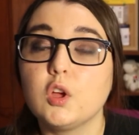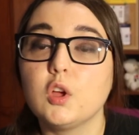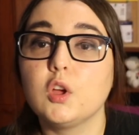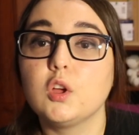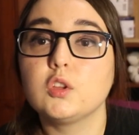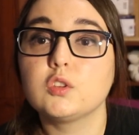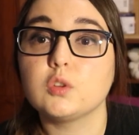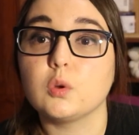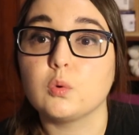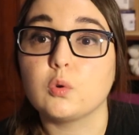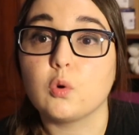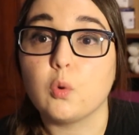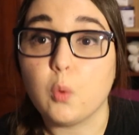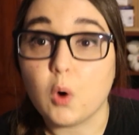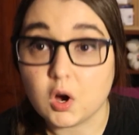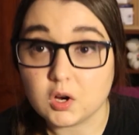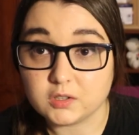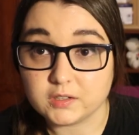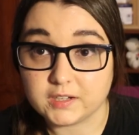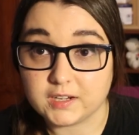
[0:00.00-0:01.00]
So
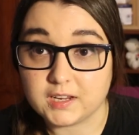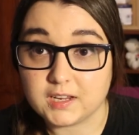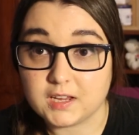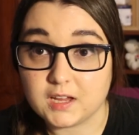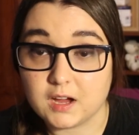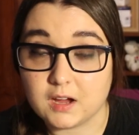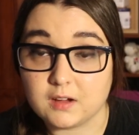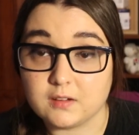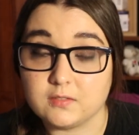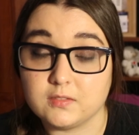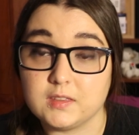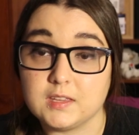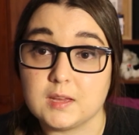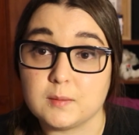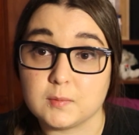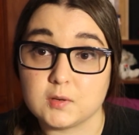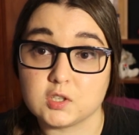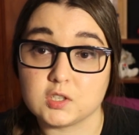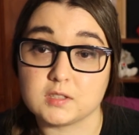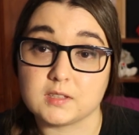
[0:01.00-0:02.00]
quality of the
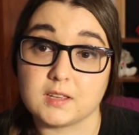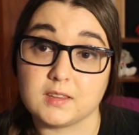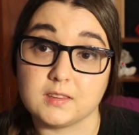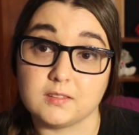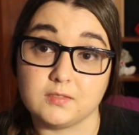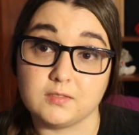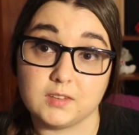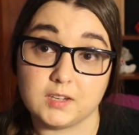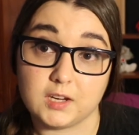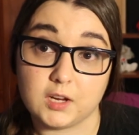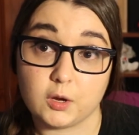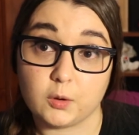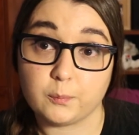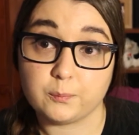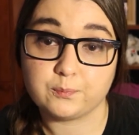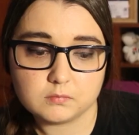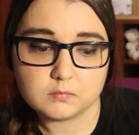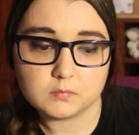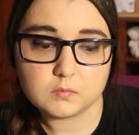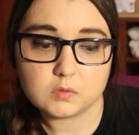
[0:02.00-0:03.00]
images and the video.
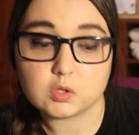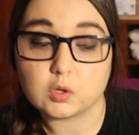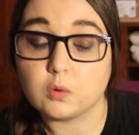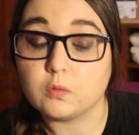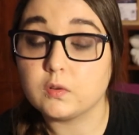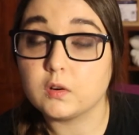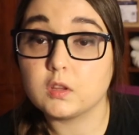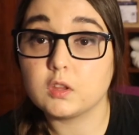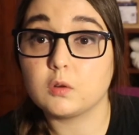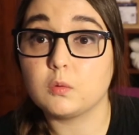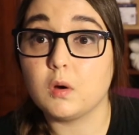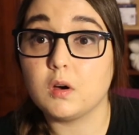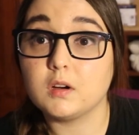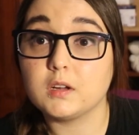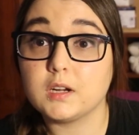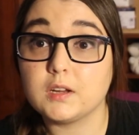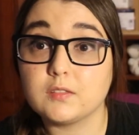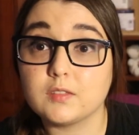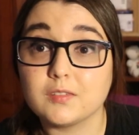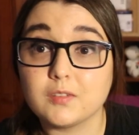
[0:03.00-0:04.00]
So far the
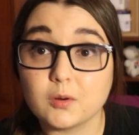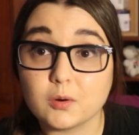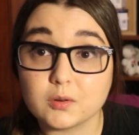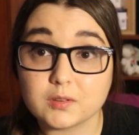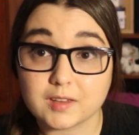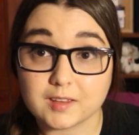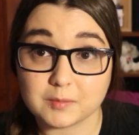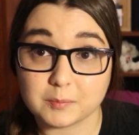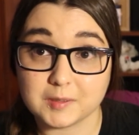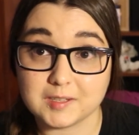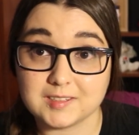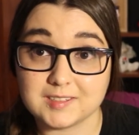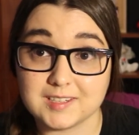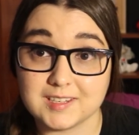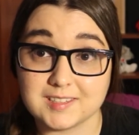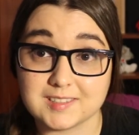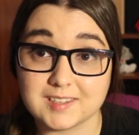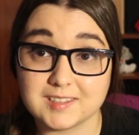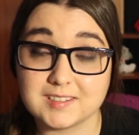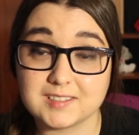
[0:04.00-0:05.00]
quality of the photos has been
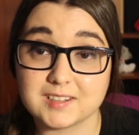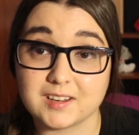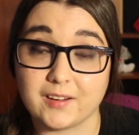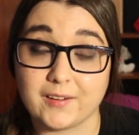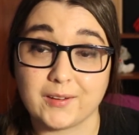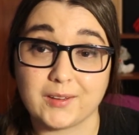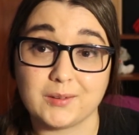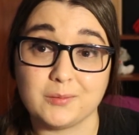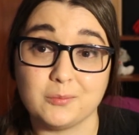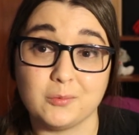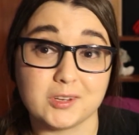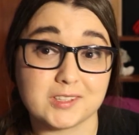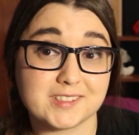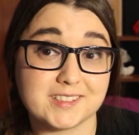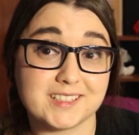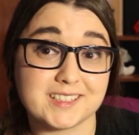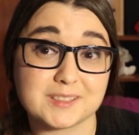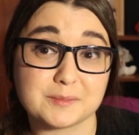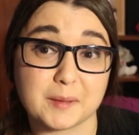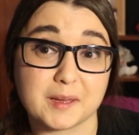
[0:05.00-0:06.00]
decent. I wasn't
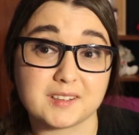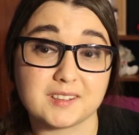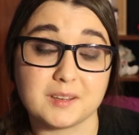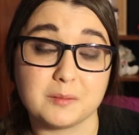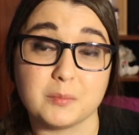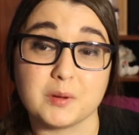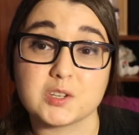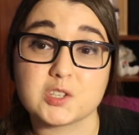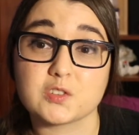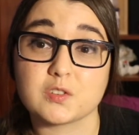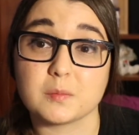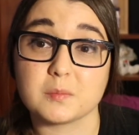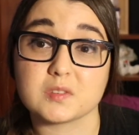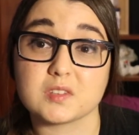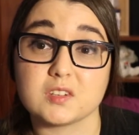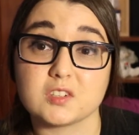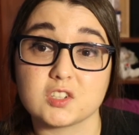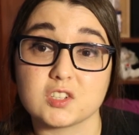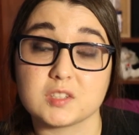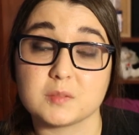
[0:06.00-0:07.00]
expecting much from
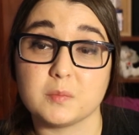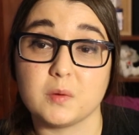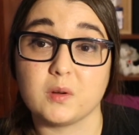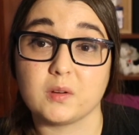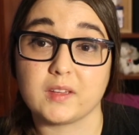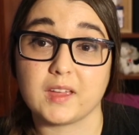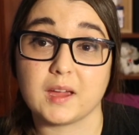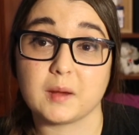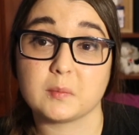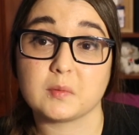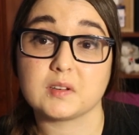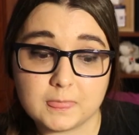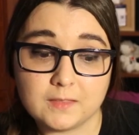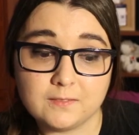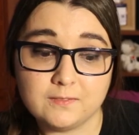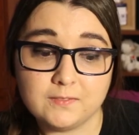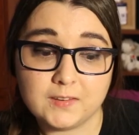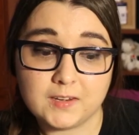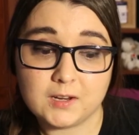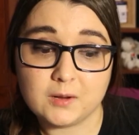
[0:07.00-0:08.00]
such a small camera. The
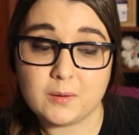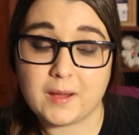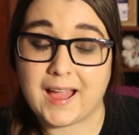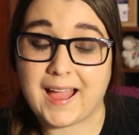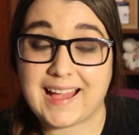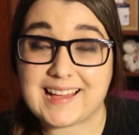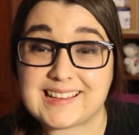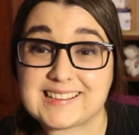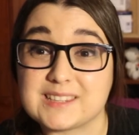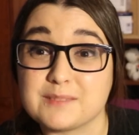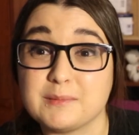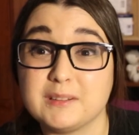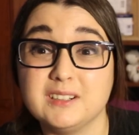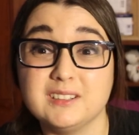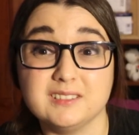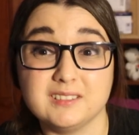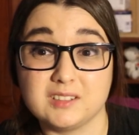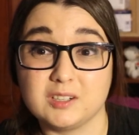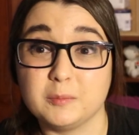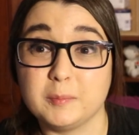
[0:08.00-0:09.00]
video has been a
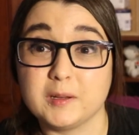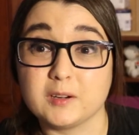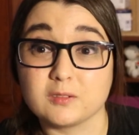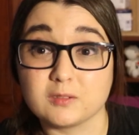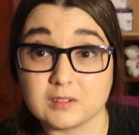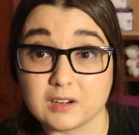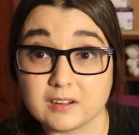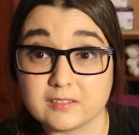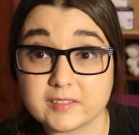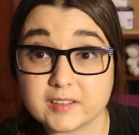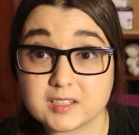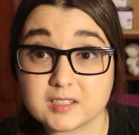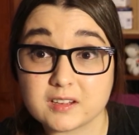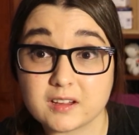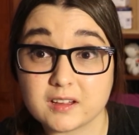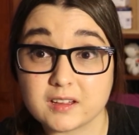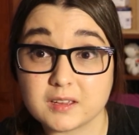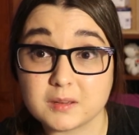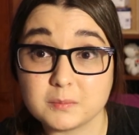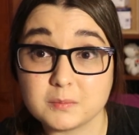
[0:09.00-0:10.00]
little bit rough at
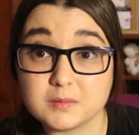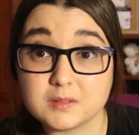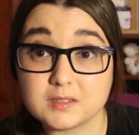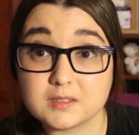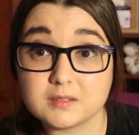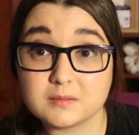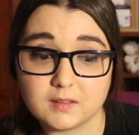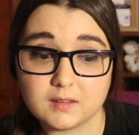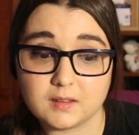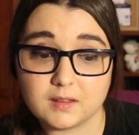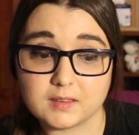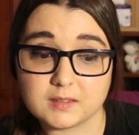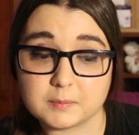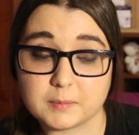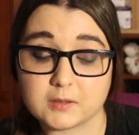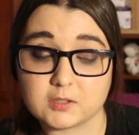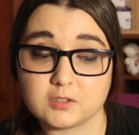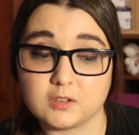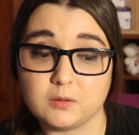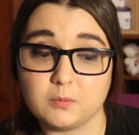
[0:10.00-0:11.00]
times,
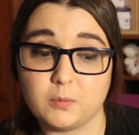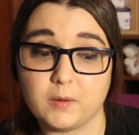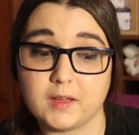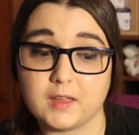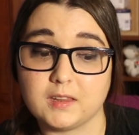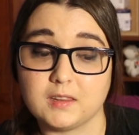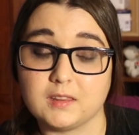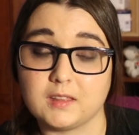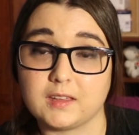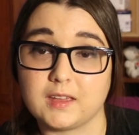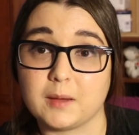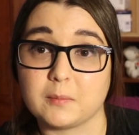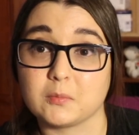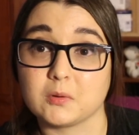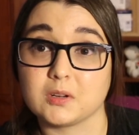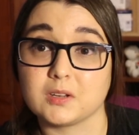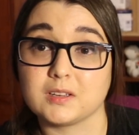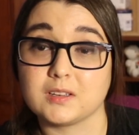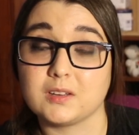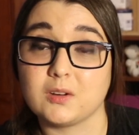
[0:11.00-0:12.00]
especially when the
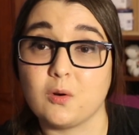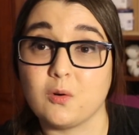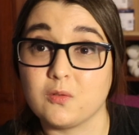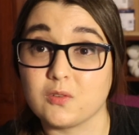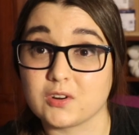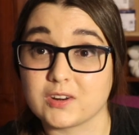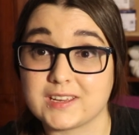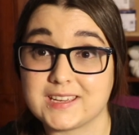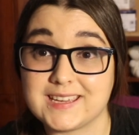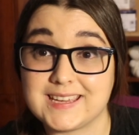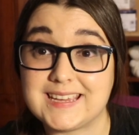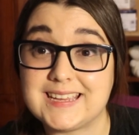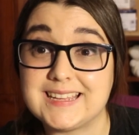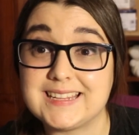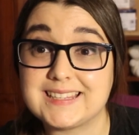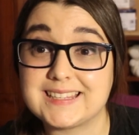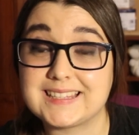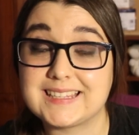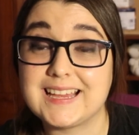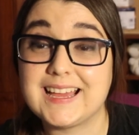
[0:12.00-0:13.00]
camera
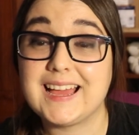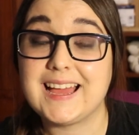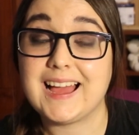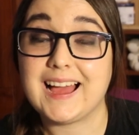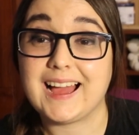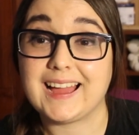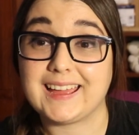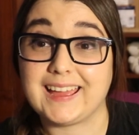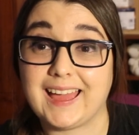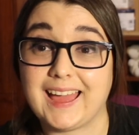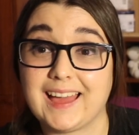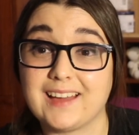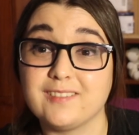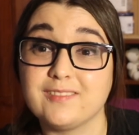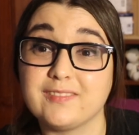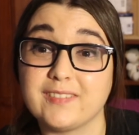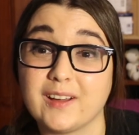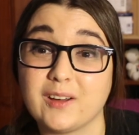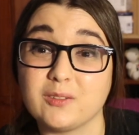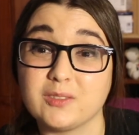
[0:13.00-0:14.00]
overheats. I have
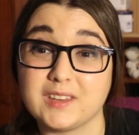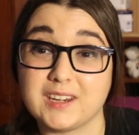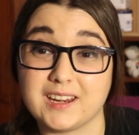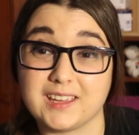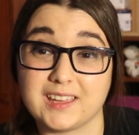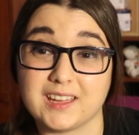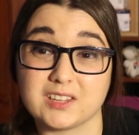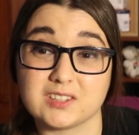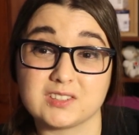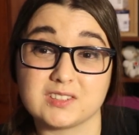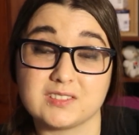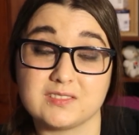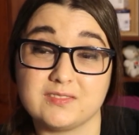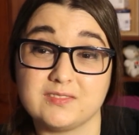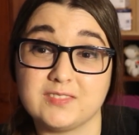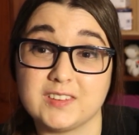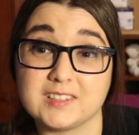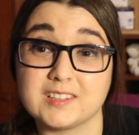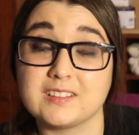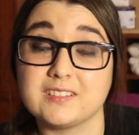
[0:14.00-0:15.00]
found that it gets
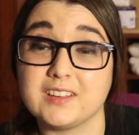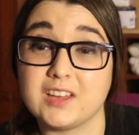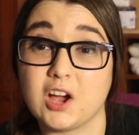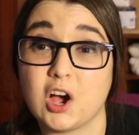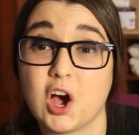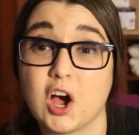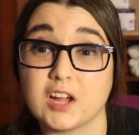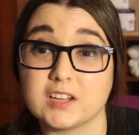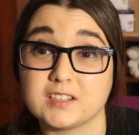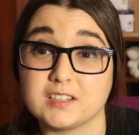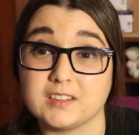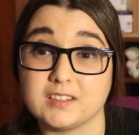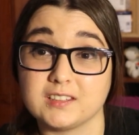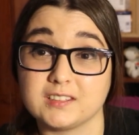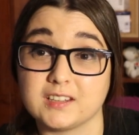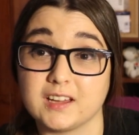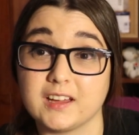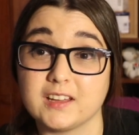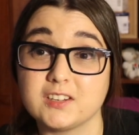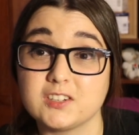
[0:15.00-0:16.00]
physically hot to the
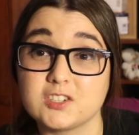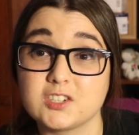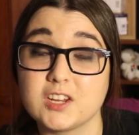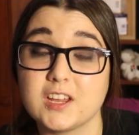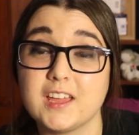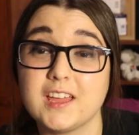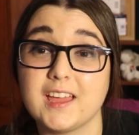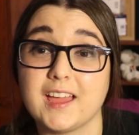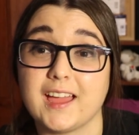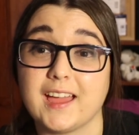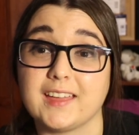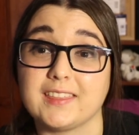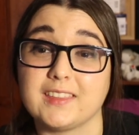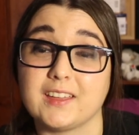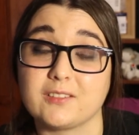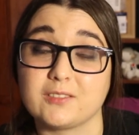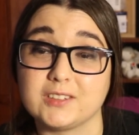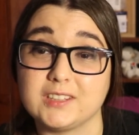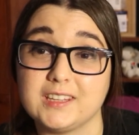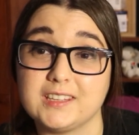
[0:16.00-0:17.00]
touch, and
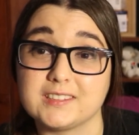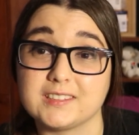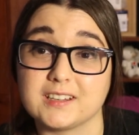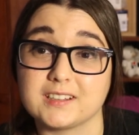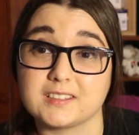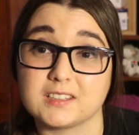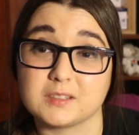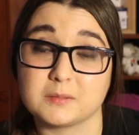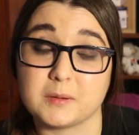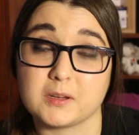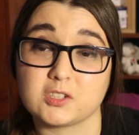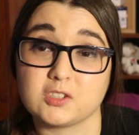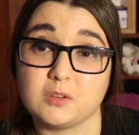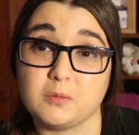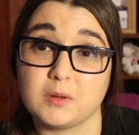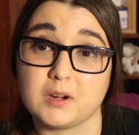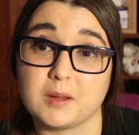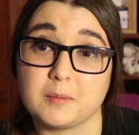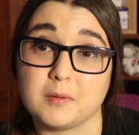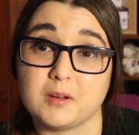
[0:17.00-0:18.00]
that really sucks, especially
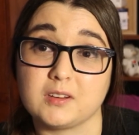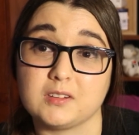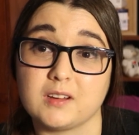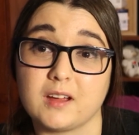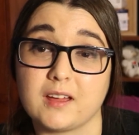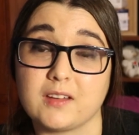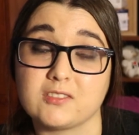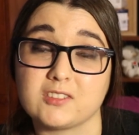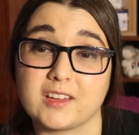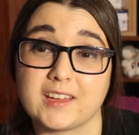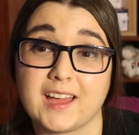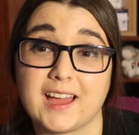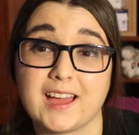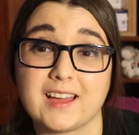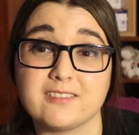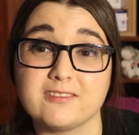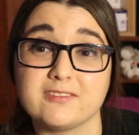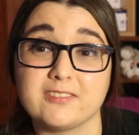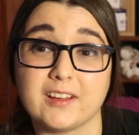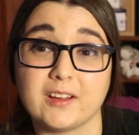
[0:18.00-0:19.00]
when I'm on dives. I
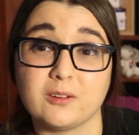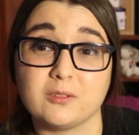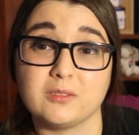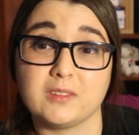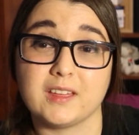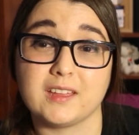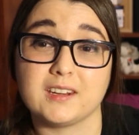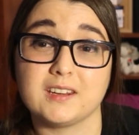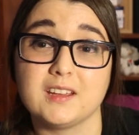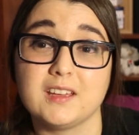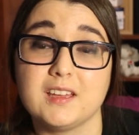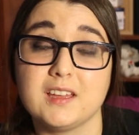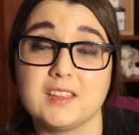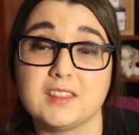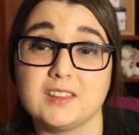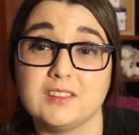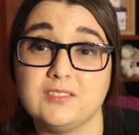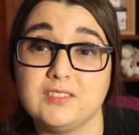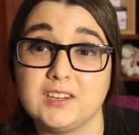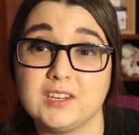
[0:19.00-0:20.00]
have found that
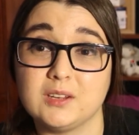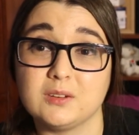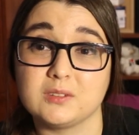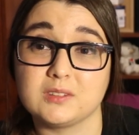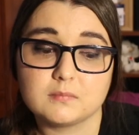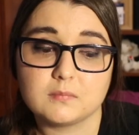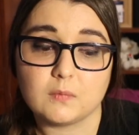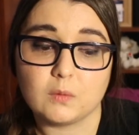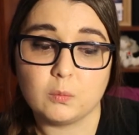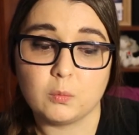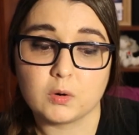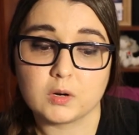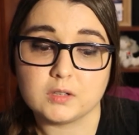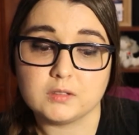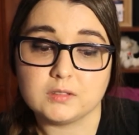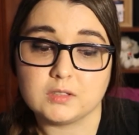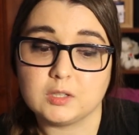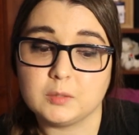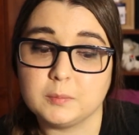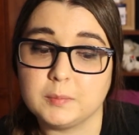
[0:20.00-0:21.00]
the videos were a
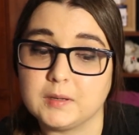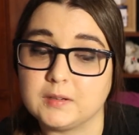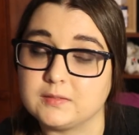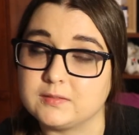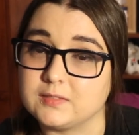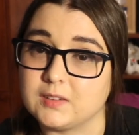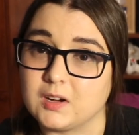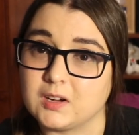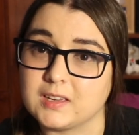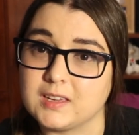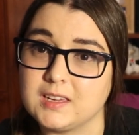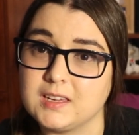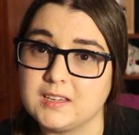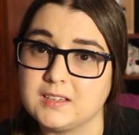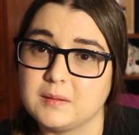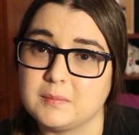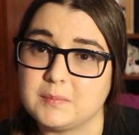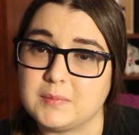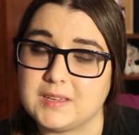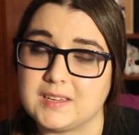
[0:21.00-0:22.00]
little bit foggy
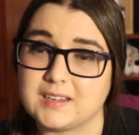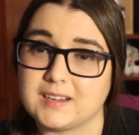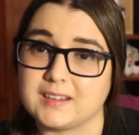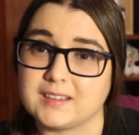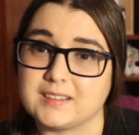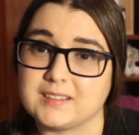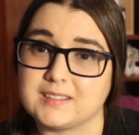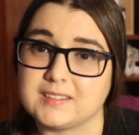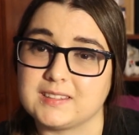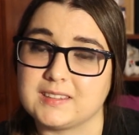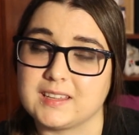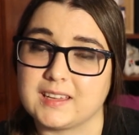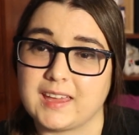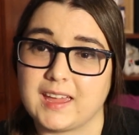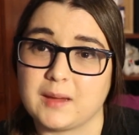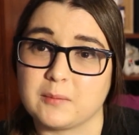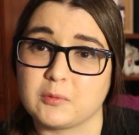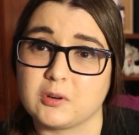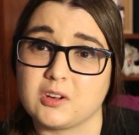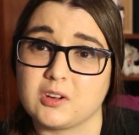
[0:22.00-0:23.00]
because the
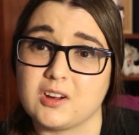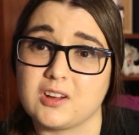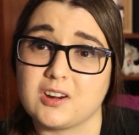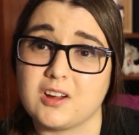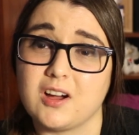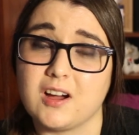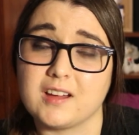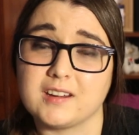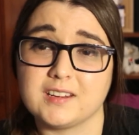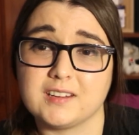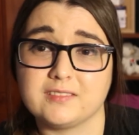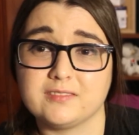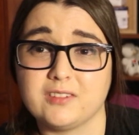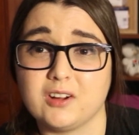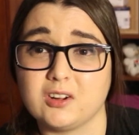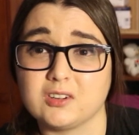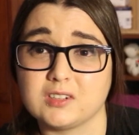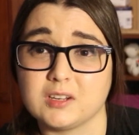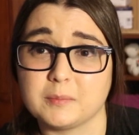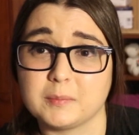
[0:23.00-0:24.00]
camera got hot and it
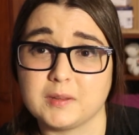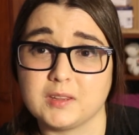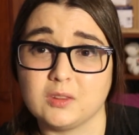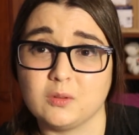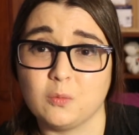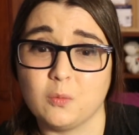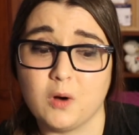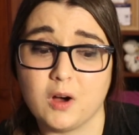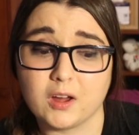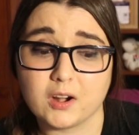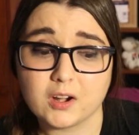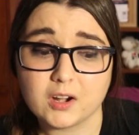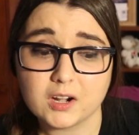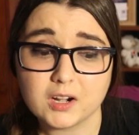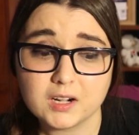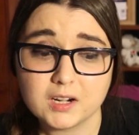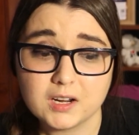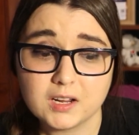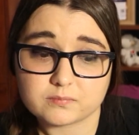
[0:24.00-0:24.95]
fogged up in the water.